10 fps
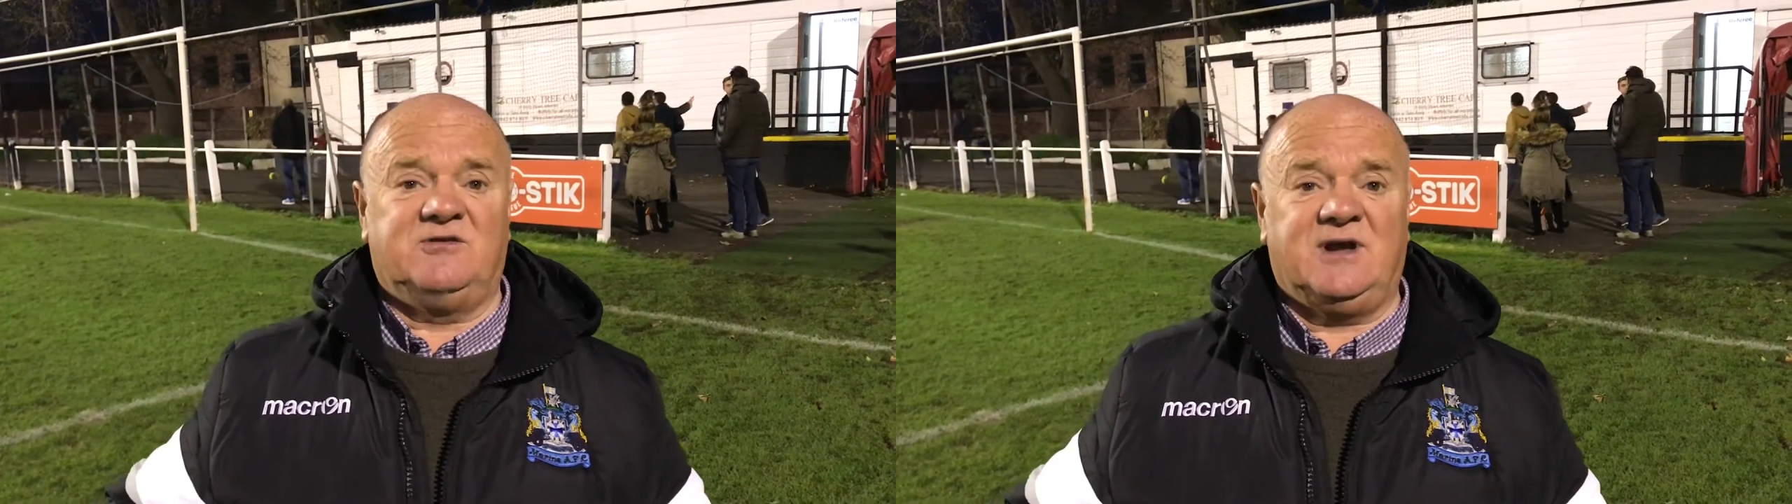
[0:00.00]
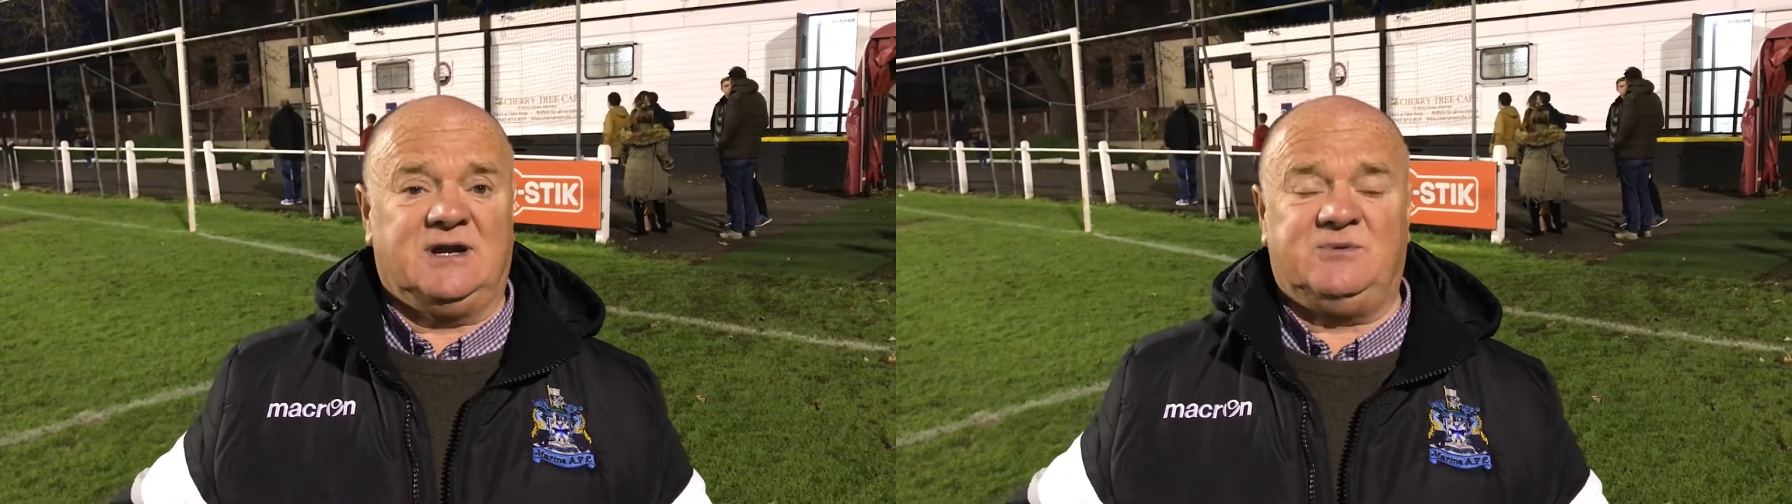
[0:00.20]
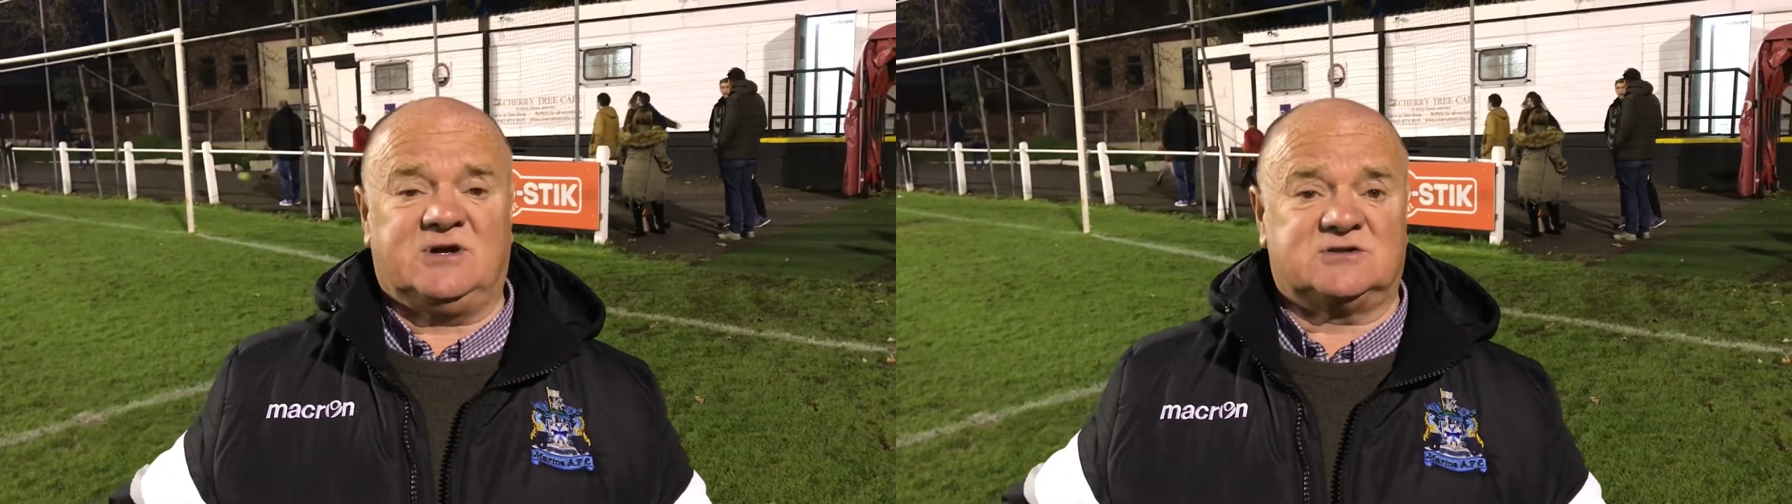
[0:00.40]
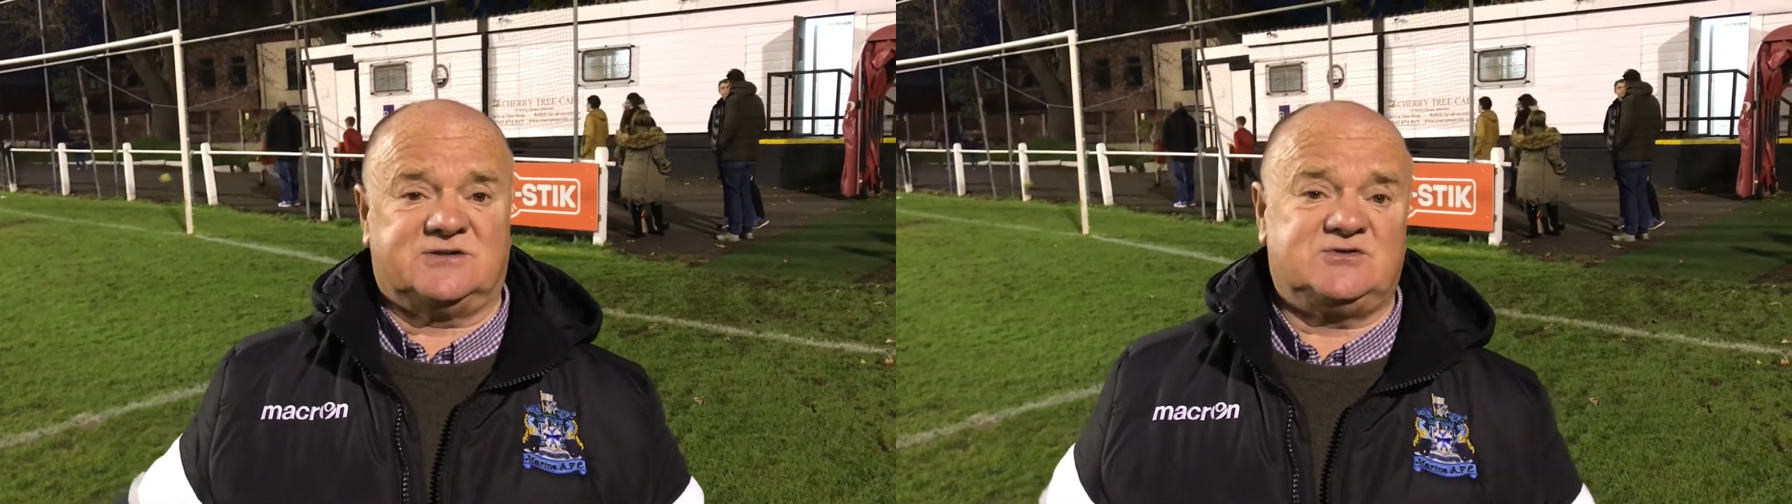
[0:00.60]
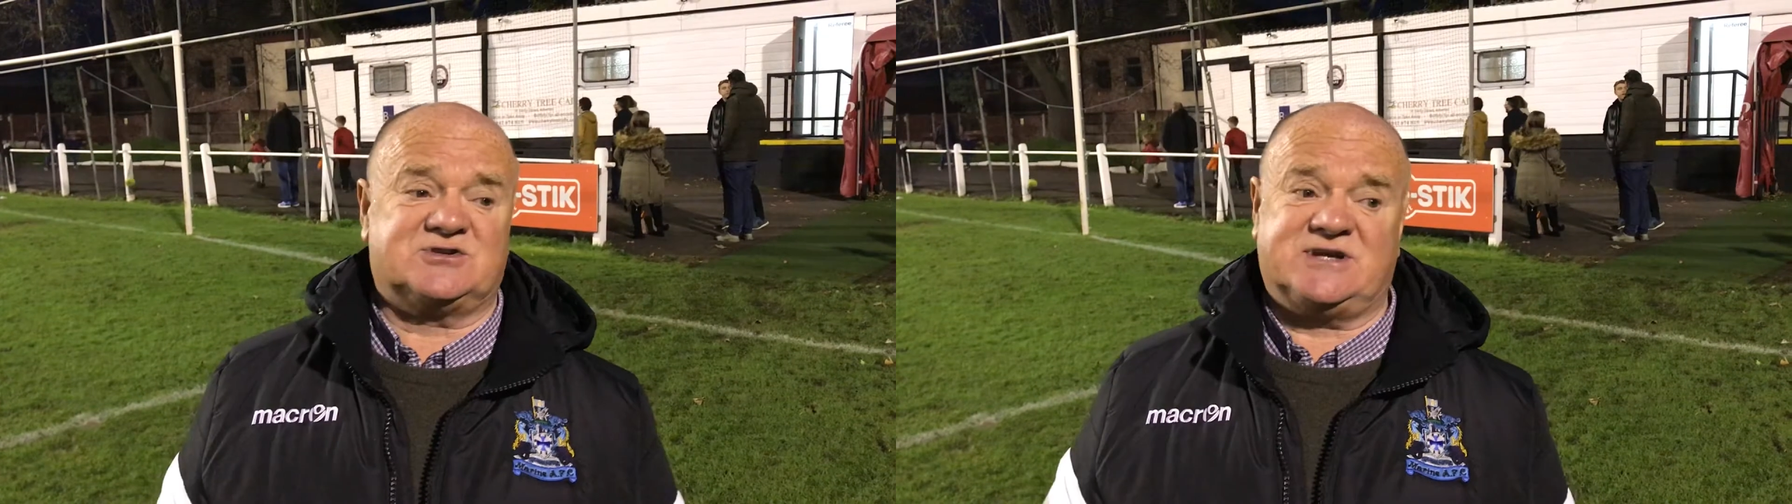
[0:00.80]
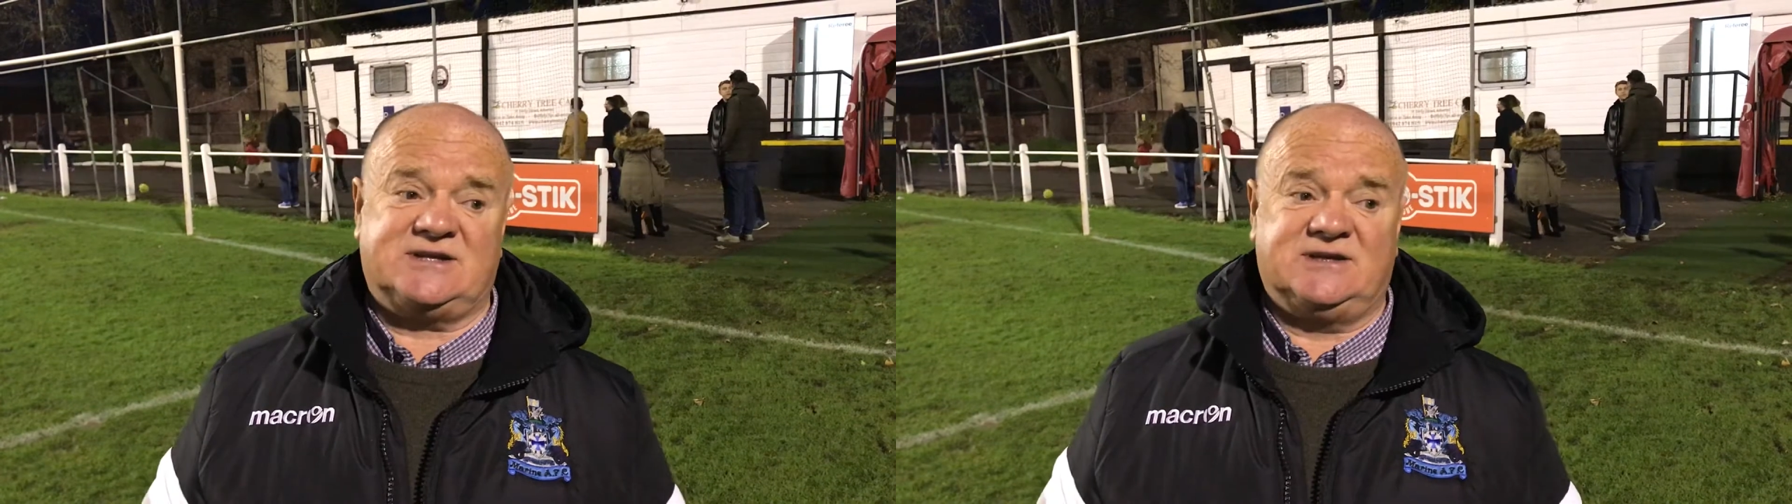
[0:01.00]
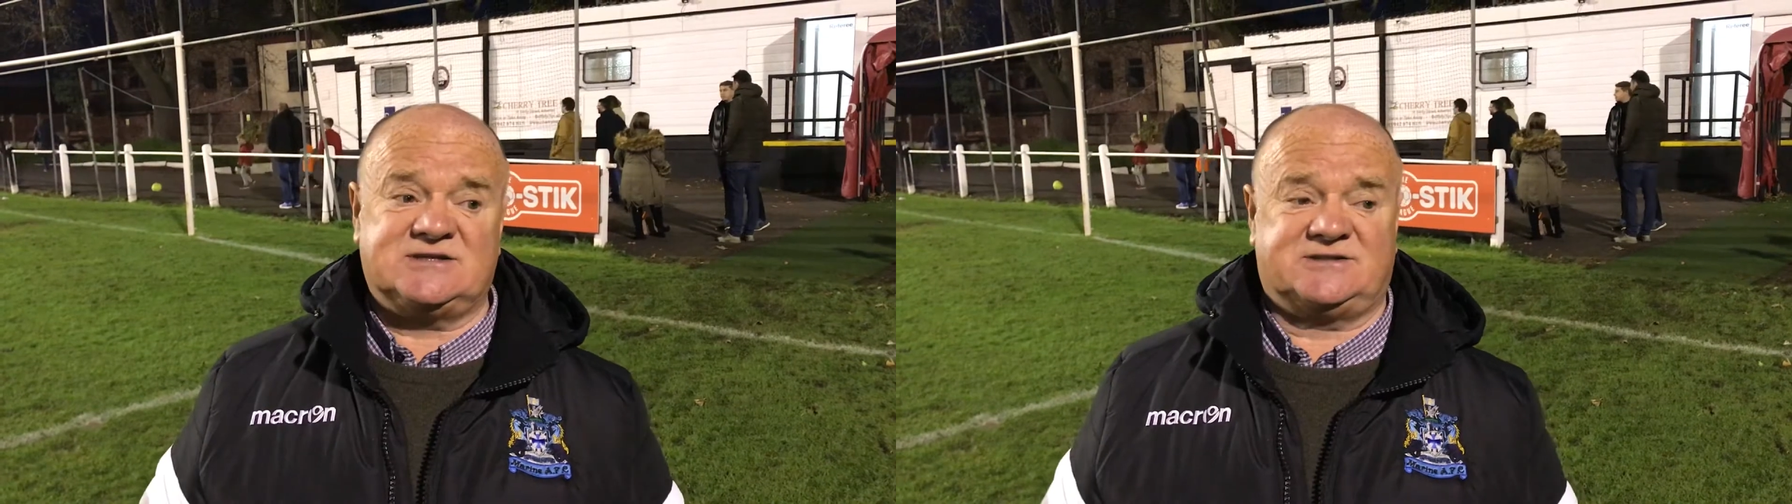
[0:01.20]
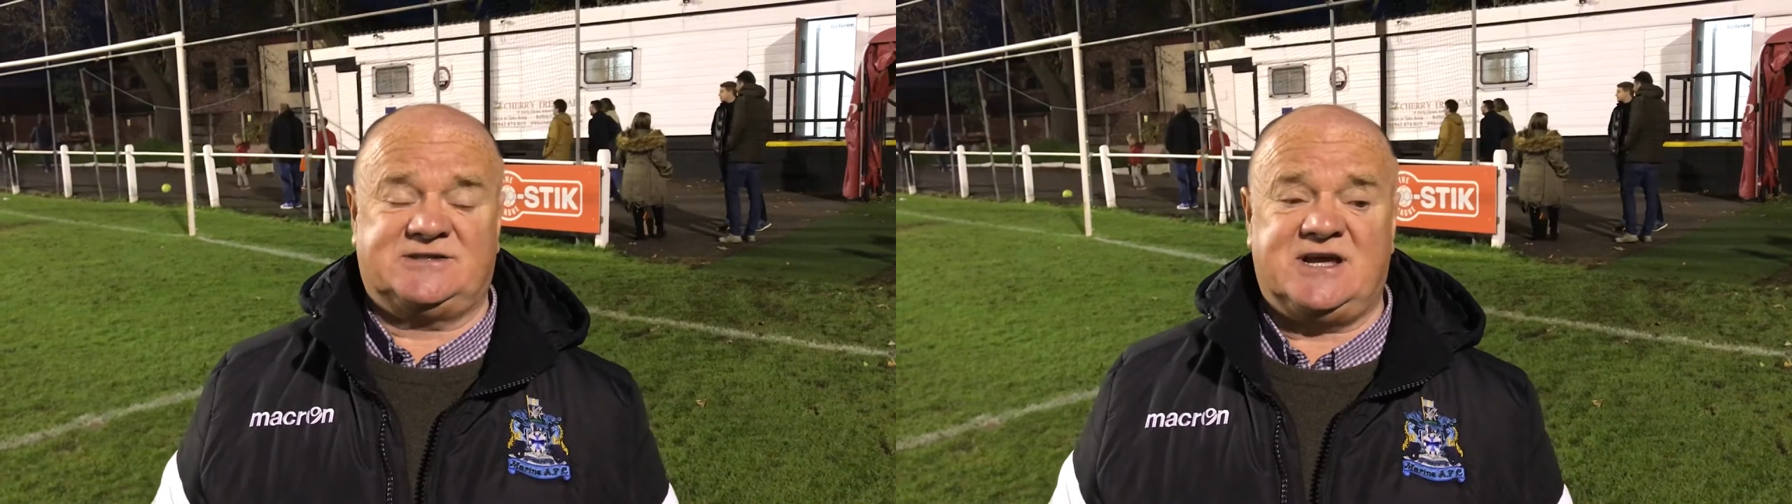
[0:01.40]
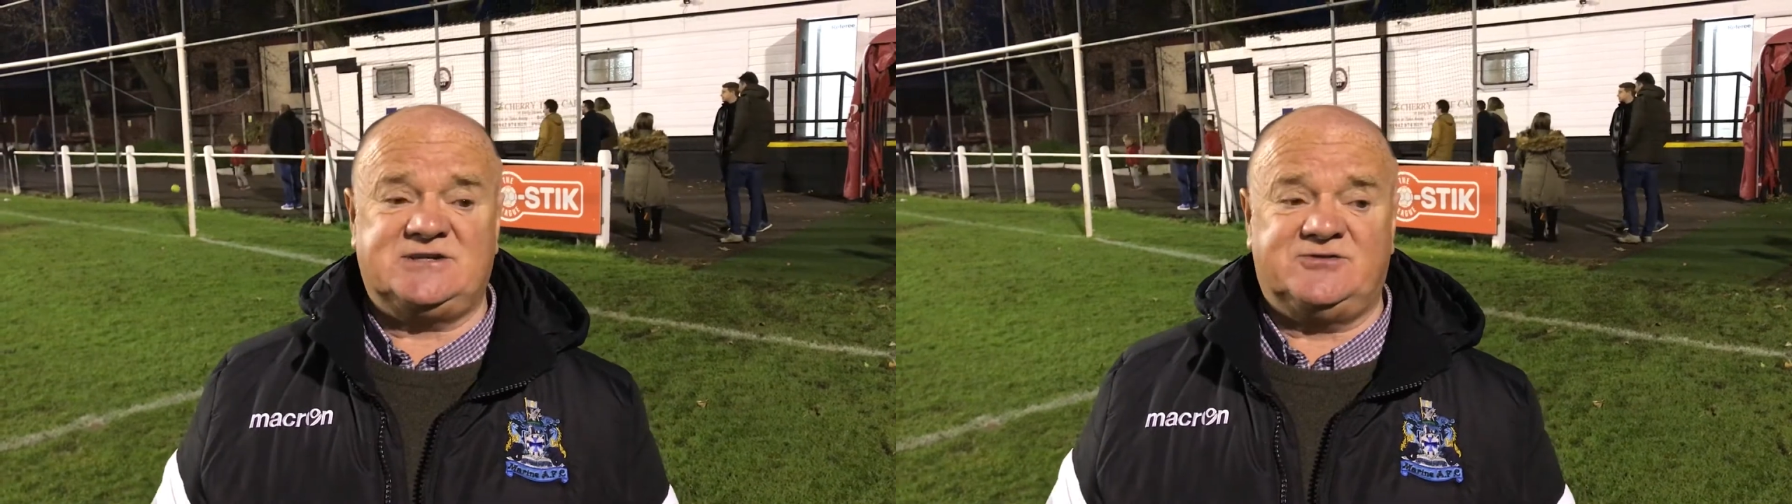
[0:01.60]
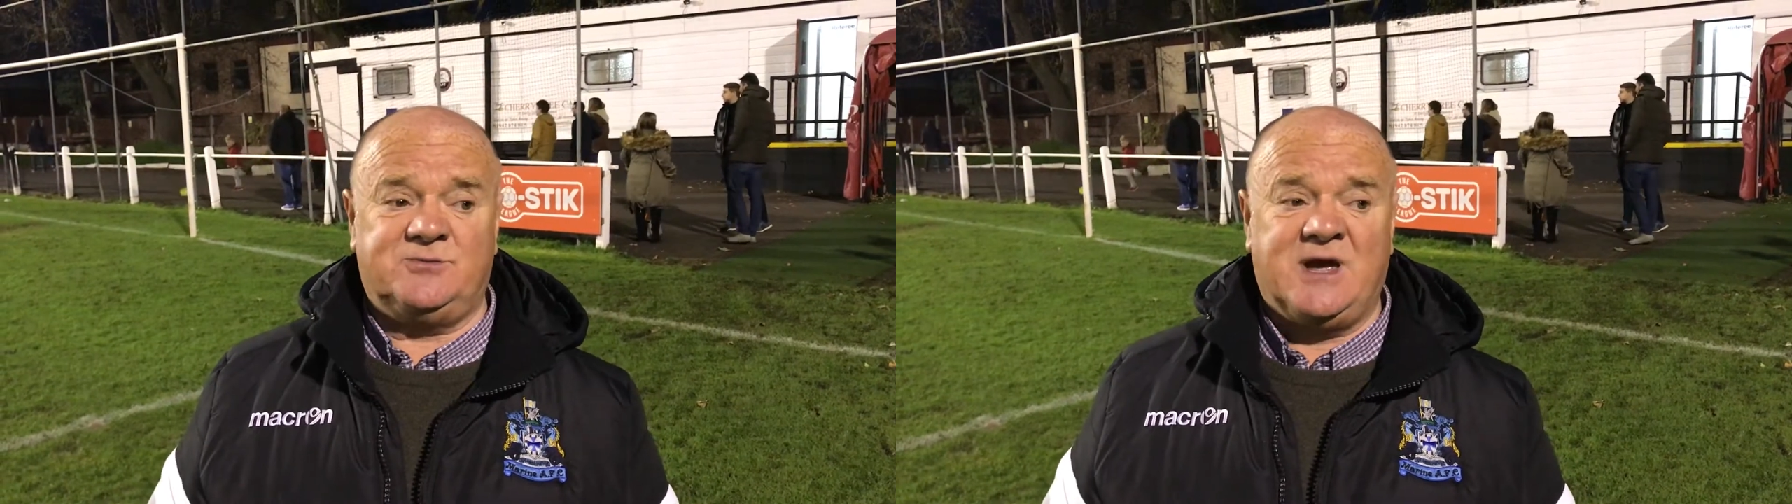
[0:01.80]
really, because I've just said in the
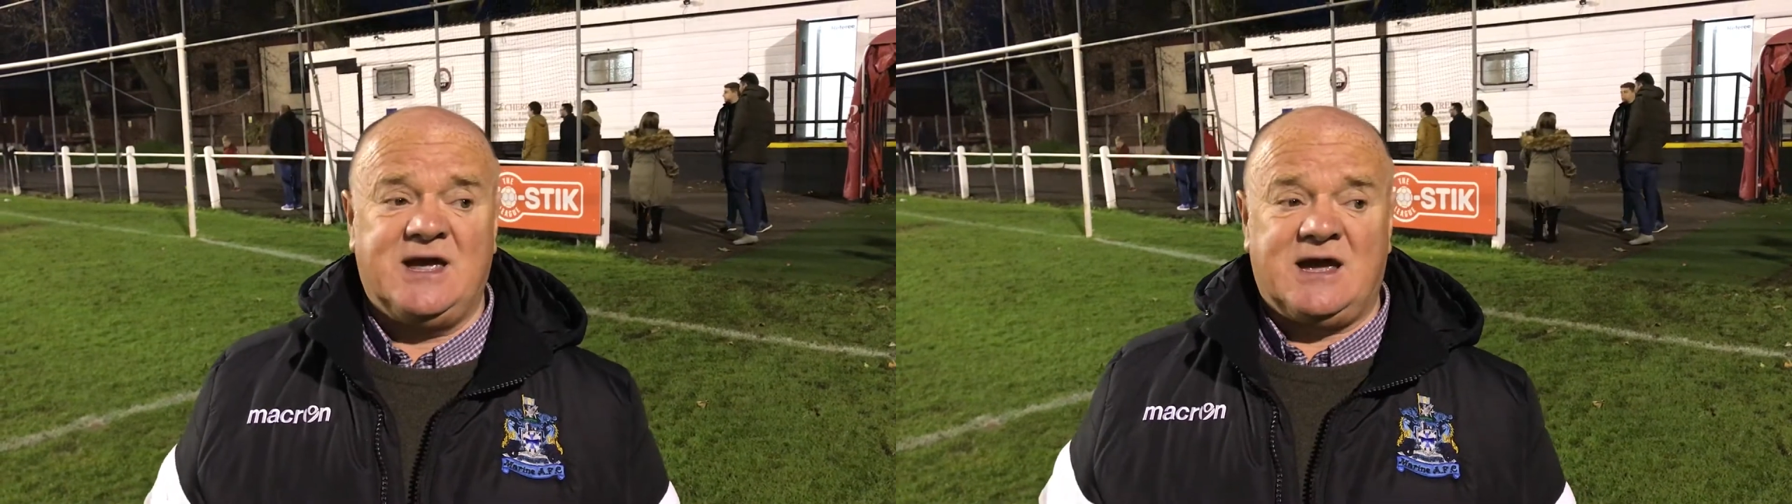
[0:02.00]
changing room,